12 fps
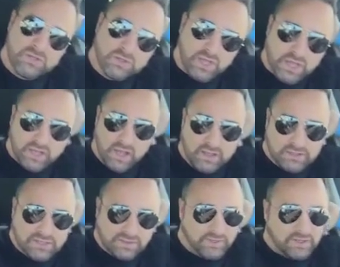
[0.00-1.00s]
So yeah,
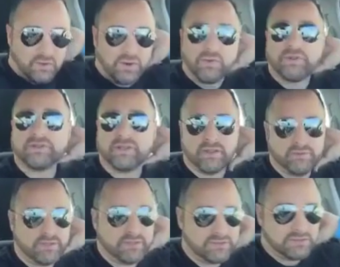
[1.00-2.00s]
it's going to be a quick one today
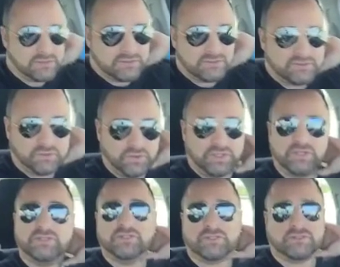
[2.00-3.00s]
because it's
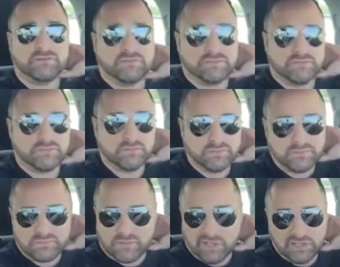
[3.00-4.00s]
really just
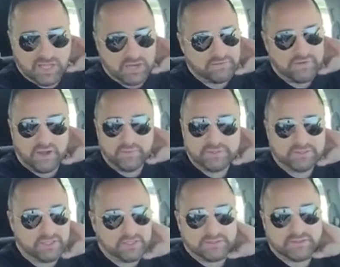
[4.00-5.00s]
a lot of common
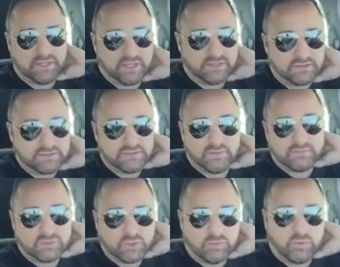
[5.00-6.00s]
sense that
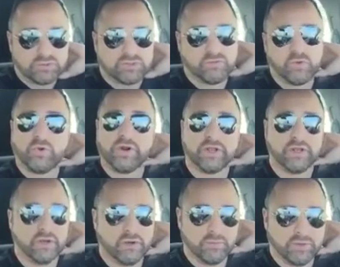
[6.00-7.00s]
I'm sure most of you already
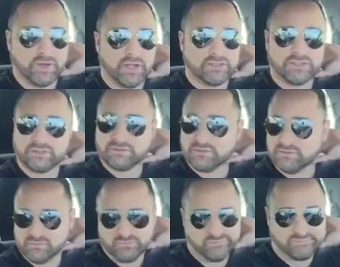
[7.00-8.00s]
know, but I'll just
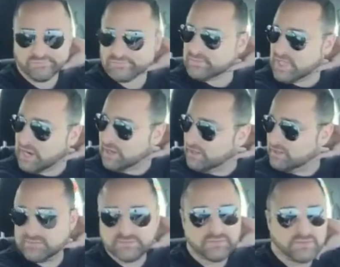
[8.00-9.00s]
kind
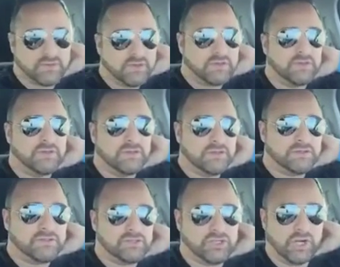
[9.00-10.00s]

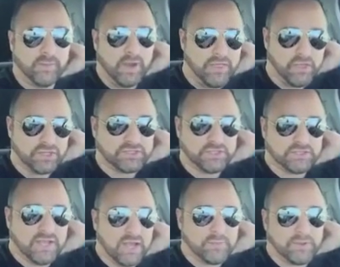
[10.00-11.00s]
of share my thoughts on
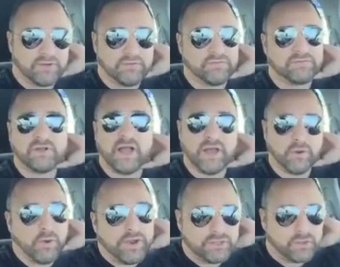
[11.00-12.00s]
the topic of how
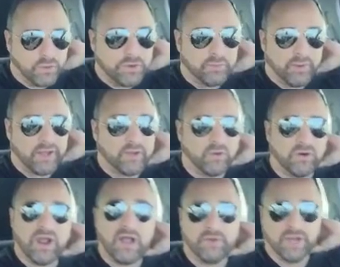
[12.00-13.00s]
to write a Twitter bio
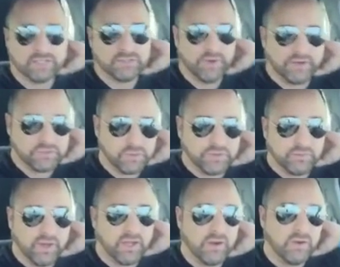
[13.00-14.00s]
or how not to write a
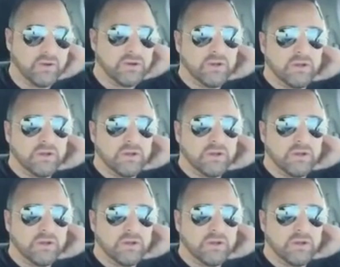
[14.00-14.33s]
Twitter bio.